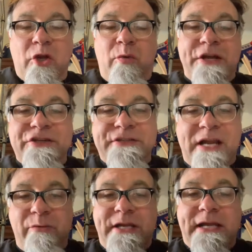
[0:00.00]
questions
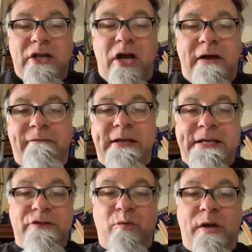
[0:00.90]
that we get often
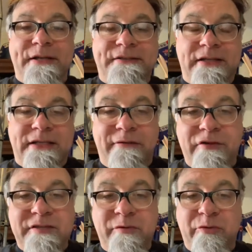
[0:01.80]
is, what is the
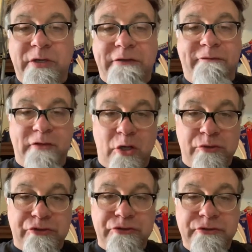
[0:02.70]
difference between
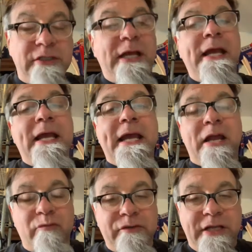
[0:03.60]
float
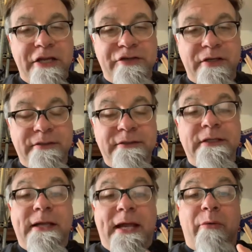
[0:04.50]
and rotation?
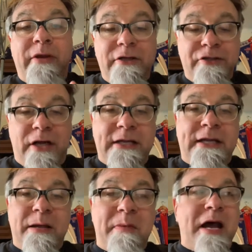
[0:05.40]
We are
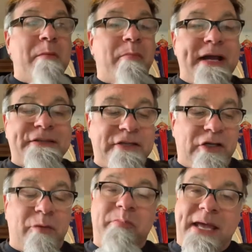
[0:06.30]
talking about
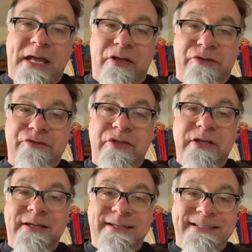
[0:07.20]
bicycle pedals,
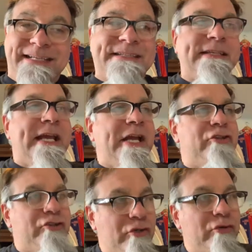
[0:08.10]
cleats,
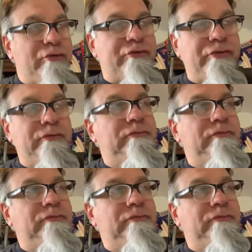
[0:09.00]
and shoes.